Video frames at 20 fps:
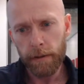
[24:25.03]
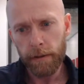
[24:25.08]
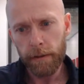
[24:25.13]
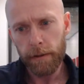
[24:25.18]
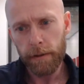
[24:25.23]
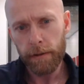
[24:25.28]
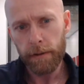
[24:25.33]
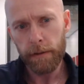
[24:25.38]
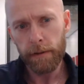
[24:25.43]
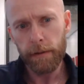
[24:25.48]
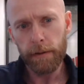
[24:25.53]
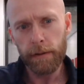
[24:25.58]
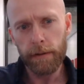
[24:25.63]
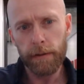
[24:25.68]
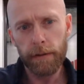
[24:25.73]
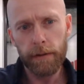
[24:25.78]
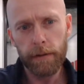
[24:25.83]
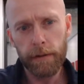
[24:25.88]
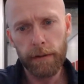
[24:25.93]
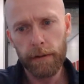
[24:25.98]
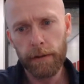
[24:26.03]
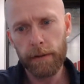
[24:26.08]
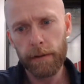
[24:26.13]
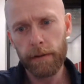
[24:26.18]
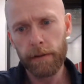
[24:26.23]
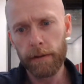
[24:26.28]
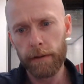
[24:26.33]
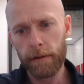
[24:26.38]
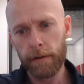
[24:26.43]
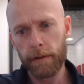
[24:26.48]

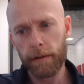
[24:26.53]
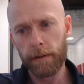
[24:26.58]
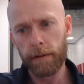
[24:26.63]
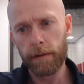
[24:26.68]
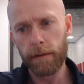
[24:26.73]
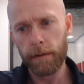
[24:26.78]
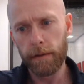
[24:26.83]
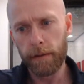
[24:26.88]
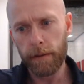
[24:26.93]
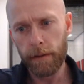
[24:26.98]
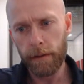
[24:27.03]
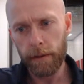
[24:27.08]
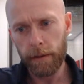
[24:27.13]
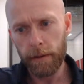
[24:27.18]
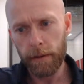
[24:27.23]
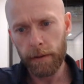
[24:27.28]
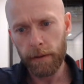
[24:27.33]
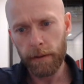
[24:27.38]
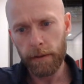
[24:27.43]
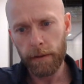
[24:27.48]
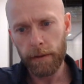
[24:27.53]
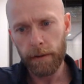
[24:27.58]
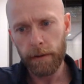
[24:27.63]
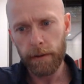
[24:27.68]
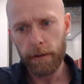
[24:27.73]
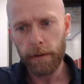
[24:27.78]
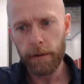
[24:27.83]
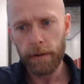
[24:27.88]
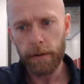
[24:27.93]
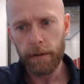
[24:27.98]

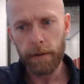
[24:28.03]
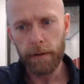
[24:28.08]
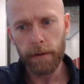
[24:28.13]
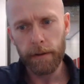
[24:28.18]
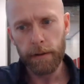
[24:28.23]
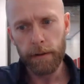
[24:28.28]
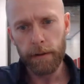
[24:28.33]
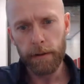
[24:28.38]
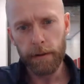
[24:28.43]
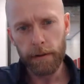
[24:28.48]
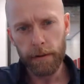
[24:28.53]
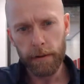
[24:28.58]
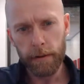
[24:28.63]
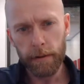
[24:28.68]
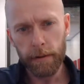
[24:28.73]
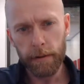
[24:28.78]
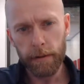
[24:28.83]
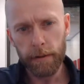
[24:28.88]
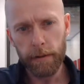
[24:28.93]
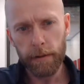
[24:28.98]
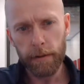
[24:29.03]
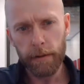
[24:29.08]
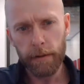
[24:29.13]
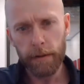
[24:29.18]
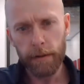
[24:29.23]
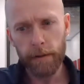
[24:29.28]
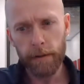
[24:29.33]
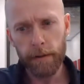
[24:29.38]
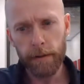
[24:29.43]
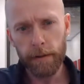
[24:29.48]

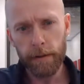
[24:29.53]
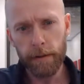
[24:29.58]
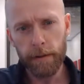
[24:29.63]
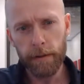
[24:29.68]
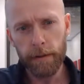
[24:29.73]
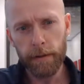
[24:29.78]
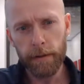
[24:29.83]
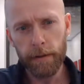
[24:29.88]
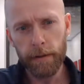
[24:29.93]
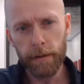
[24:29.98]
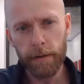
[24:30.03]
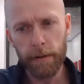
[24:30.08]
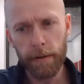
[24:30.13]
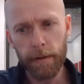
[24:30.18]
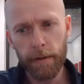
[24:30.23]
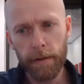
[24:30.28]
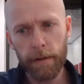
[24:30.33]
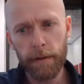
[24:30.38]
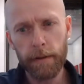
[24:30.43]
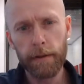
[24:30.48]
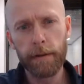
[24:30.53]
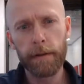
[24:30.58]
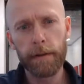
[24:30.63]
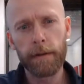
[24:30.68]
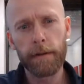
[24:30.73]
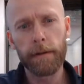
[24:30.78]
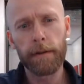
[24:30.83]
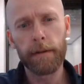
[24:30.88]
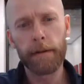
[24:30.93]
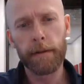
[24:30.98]

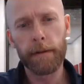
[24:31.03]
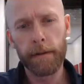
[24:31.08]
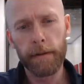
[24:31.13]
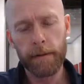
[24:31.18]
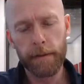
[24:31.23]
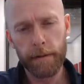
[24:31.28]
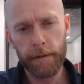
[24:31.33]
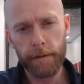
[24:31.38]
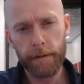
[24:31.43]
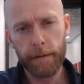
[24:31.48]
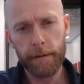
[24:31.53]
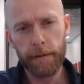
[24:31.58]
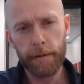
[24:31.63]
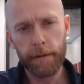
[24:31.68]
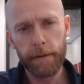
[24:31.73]
(silent)